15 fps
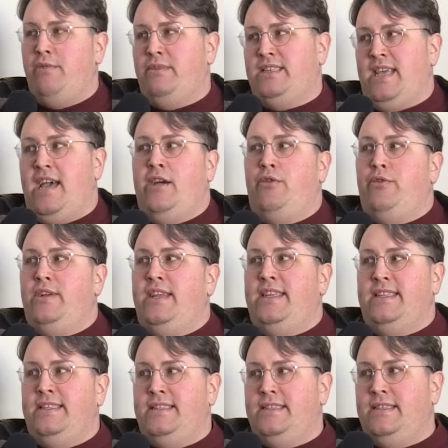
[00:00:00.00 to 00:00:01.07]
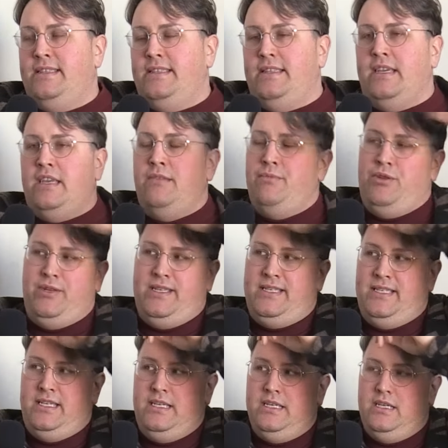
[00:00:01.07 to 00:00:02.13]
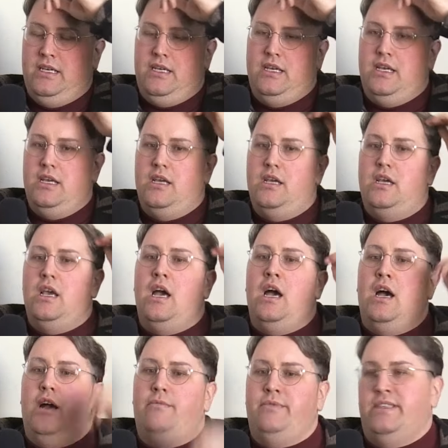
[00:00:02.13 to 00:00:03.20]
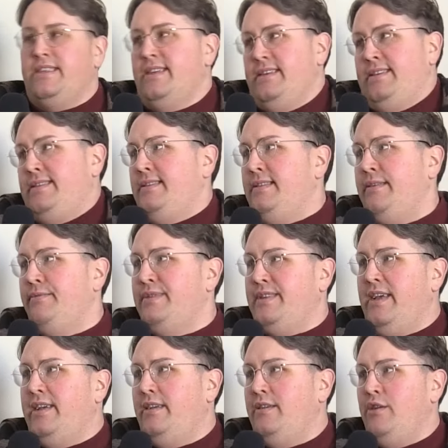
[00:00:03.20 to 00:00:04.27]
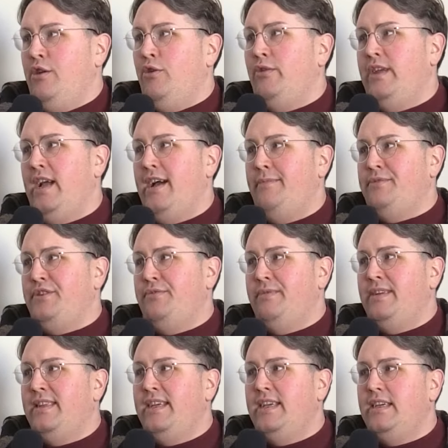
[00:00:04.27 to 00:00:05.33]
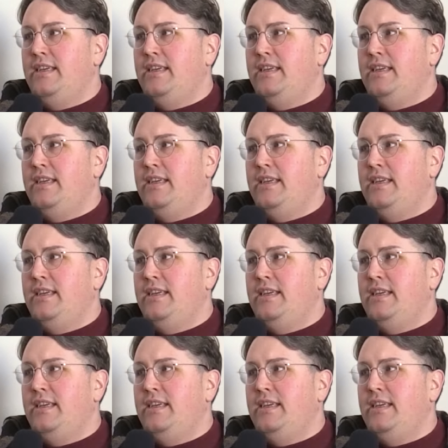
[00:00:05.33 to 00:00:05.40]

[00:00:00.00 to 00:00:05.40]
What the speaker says: I was out in the community. Just because that was your only option, really.